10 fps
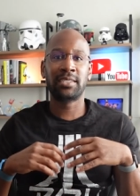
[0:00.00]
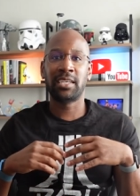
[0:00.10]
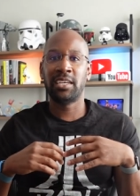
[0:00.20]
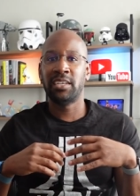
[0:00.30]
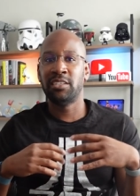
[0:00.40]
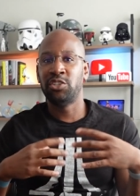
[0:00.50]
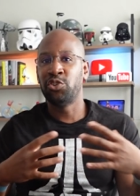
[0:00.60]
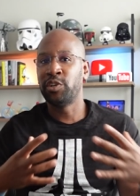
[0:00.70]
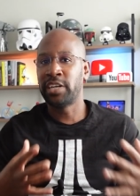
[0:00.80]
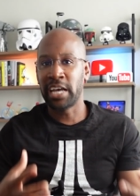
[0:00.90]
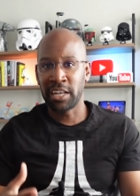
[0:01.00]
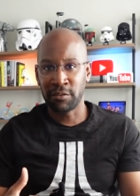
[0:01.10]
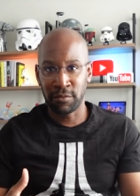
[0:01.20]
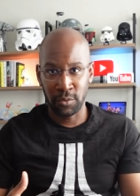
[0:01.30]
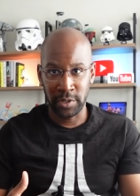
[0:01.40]
say you're in
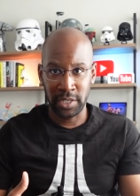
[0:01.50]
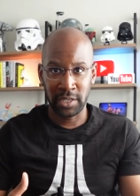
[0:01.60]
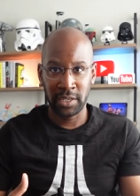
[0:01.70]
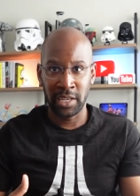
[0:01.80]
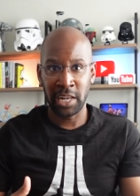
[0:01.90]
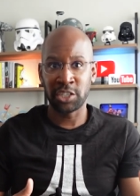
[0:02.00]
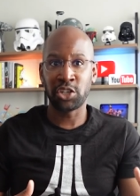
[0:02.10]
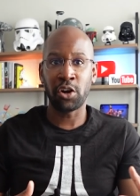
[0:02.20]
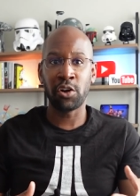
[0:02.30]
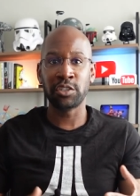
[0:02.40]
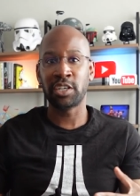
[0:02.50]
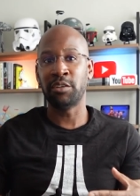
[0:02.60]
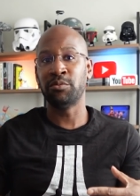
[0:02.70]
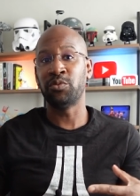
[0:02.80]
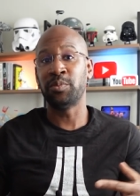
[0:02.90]
California and a charge
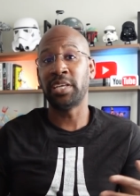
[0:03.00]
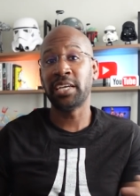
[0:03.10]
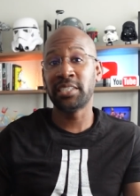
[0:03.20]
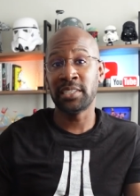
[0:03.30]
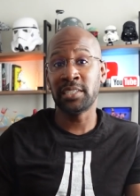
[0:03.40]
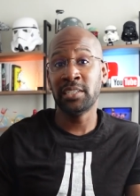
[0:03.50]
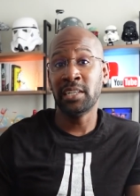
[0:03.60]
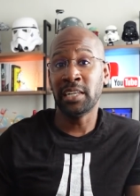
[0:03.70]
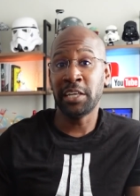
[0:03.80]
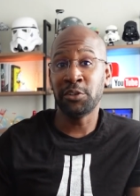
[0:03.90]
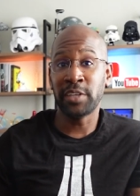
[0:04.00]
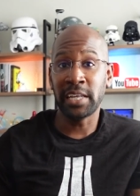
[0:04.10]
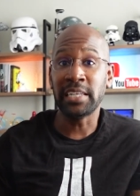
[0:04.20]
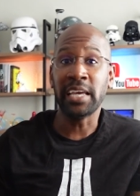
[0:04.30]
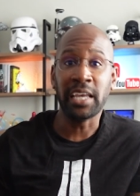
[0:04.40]
comes from Texas later
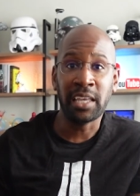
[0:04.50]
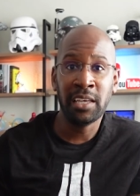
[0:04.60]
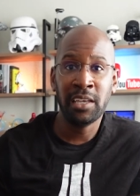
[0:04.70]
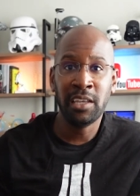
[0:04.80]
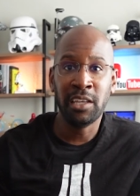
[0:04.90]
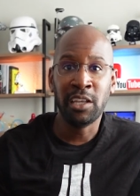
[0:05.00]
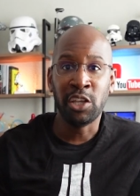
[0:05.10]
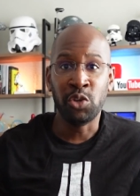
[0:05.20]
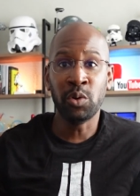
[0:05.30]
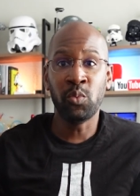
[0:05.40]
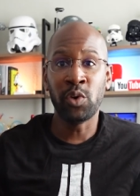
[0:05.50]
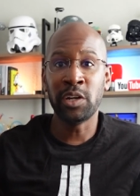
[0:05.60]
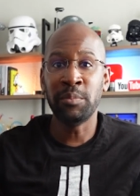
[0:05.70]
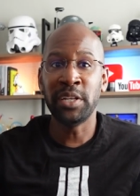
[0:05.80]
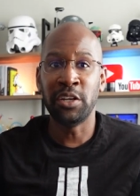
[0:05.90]
that day. You'll
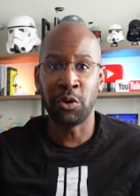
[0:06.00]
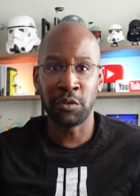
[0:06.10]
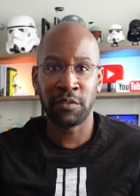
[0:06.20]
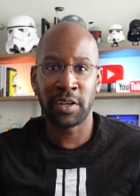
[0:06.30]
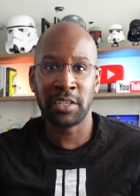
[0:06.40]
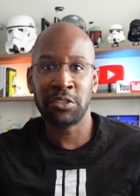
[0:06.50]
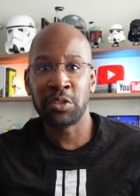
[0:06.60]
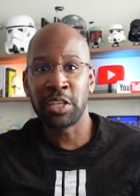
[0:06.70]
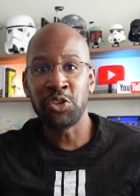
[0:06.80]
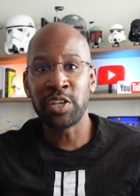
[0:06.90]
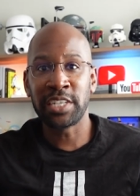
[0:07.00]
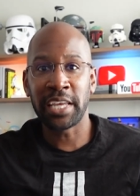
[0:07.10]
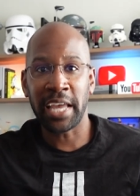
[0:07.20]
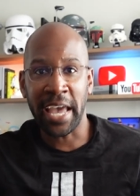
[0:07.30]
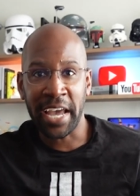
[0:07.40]
want to be notified so that you can
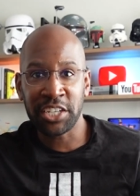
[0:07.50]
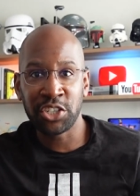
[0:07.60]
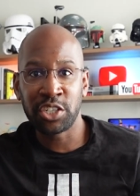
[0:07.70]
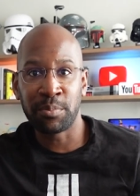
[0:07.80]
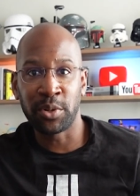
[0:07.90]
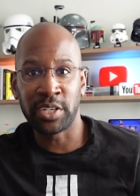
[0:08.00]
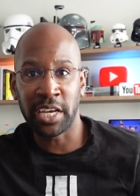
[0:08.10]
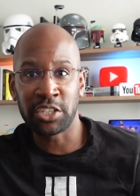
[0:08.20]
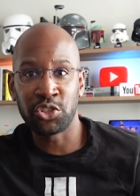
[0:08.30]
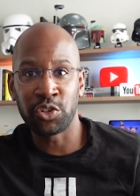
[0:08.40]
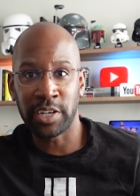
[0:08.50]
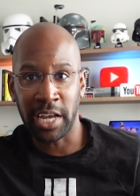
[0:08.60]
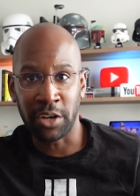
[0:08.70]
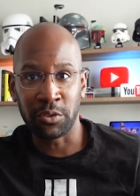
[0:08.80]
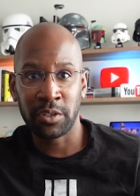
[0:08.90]
take action to protect your
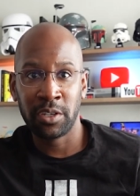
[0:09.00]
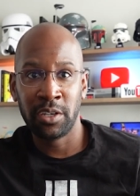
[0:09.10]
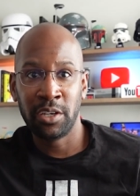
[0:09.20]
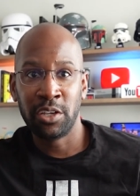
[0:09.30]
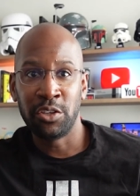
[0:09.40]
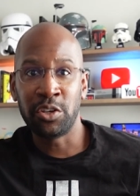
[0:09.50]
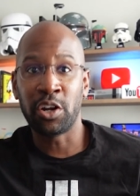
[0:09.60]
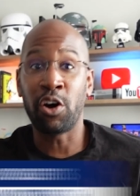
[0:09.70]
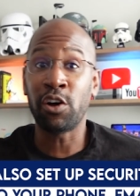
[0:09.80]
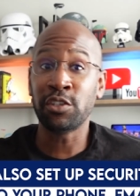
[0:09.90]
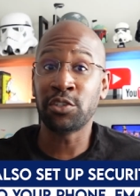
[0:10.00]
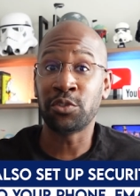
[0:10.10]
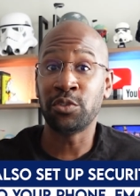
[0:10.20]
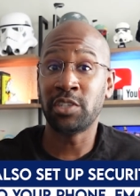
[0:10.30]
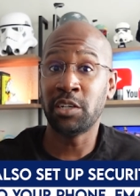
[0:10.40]
account. You can
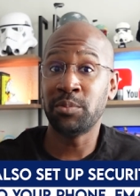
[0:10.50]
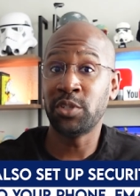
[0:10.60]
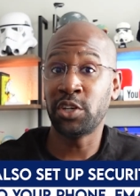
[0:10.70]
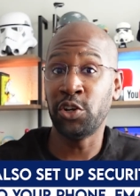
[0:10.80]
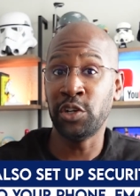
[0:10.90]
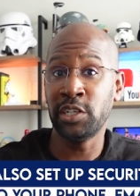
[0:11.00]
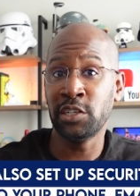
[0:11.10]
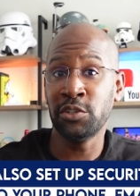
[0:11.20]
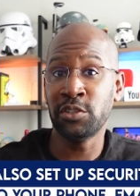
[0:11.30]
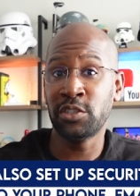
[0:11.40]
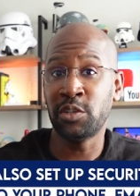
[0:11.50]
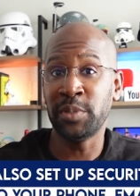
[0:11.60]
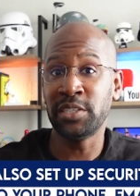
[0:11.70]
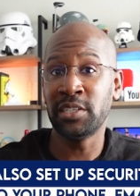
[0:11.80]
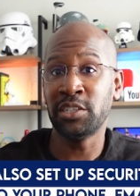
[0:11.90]
also set up security alerts to
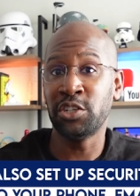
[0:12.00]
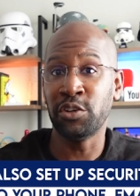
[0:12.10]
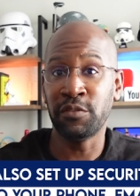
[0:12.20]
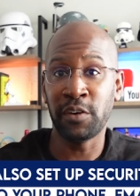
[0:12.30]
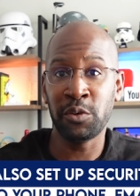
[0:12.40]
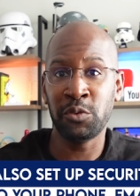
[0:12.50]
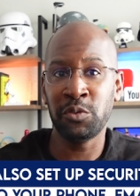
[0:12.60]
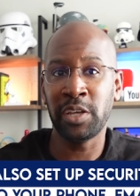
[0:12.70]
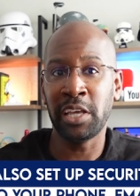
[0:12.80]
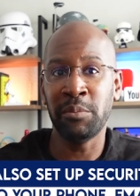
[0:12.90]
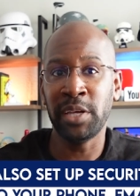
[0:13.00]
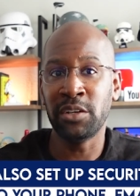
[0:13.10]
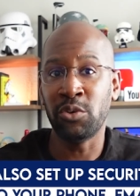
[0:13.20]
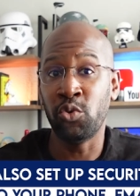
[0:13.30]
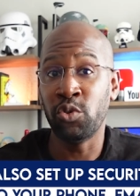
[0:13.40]
be sent to your phone,
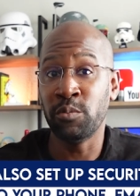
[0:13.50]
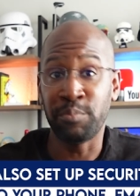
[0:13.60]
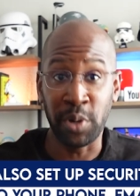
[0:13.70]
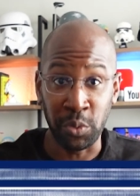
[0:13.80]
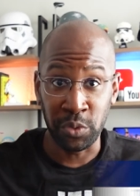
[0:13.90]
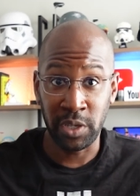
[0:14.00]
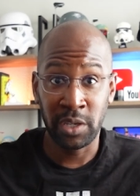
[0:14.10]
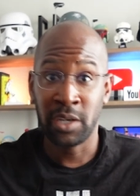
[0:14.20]
email, or both.